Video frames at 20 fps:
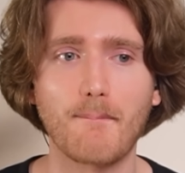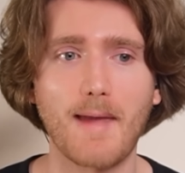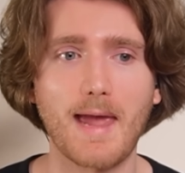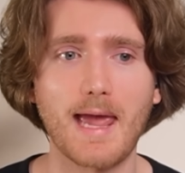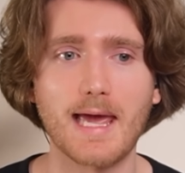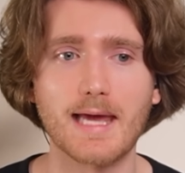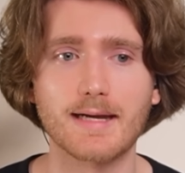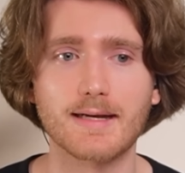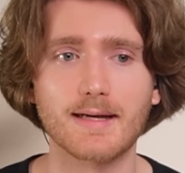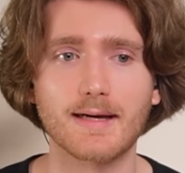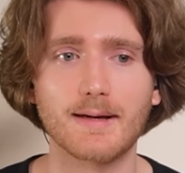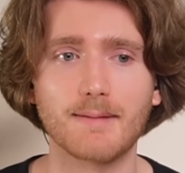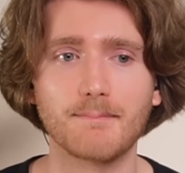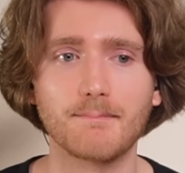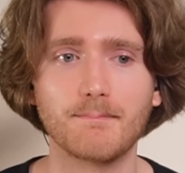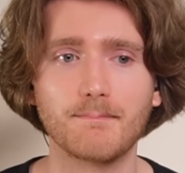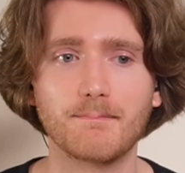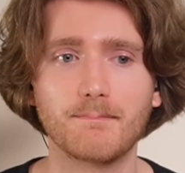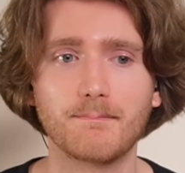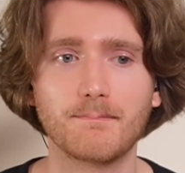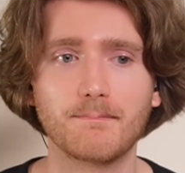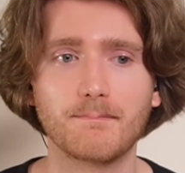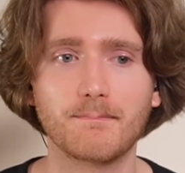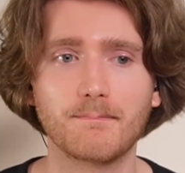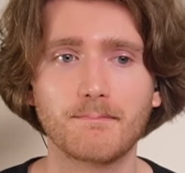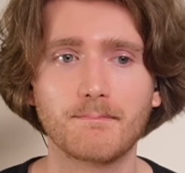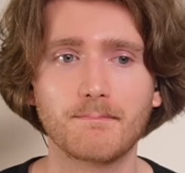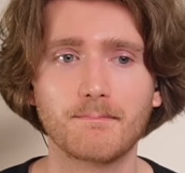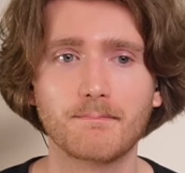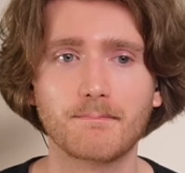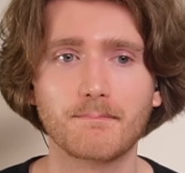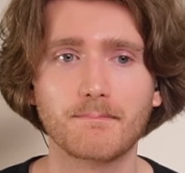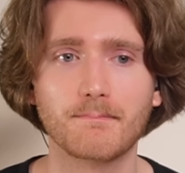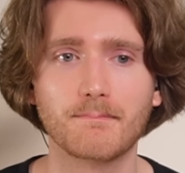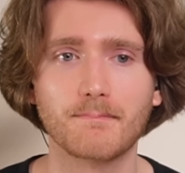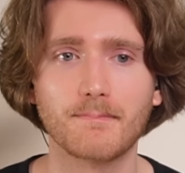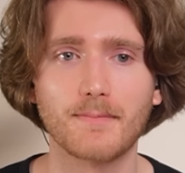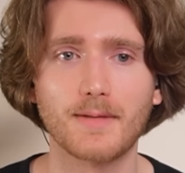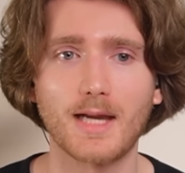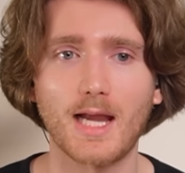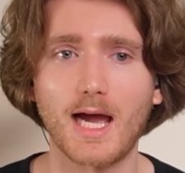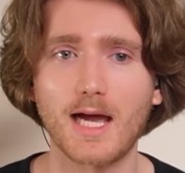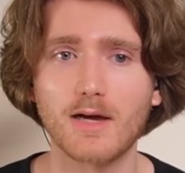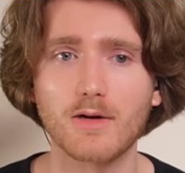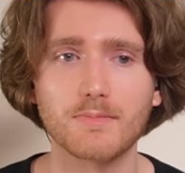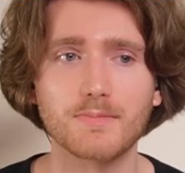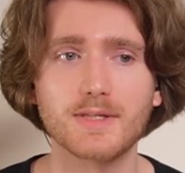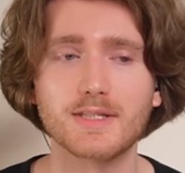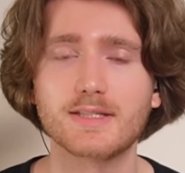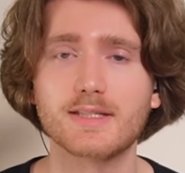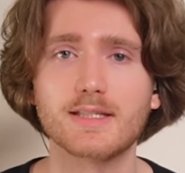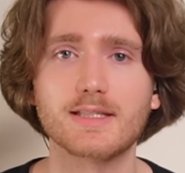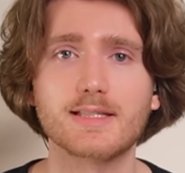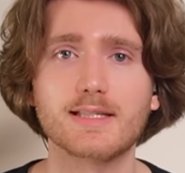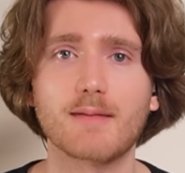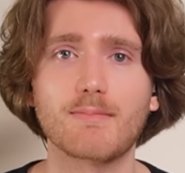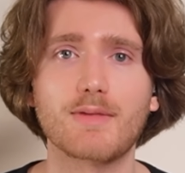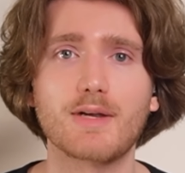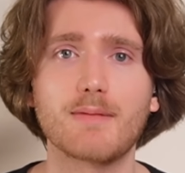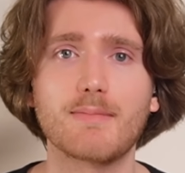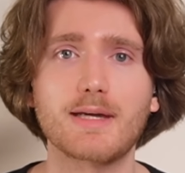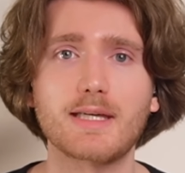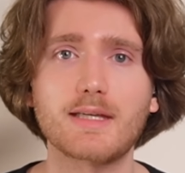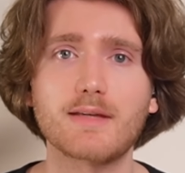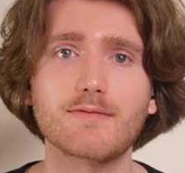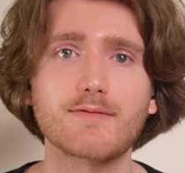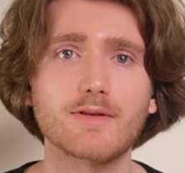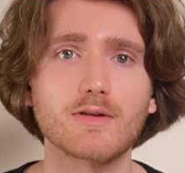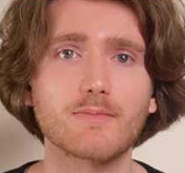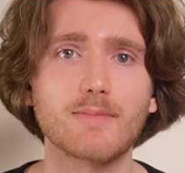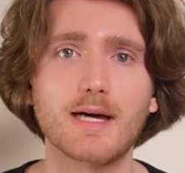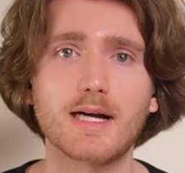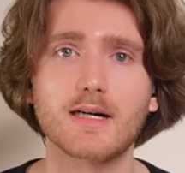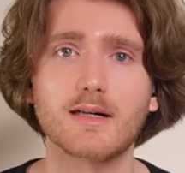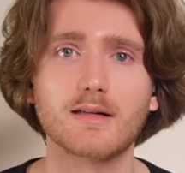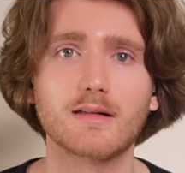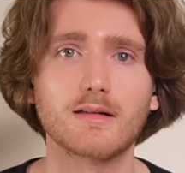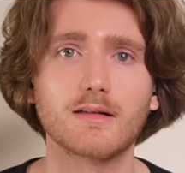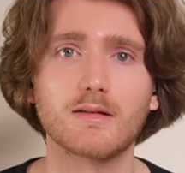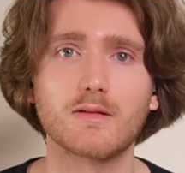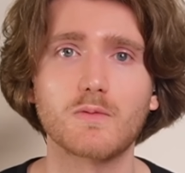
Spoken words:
And I hope this did something to make you feel better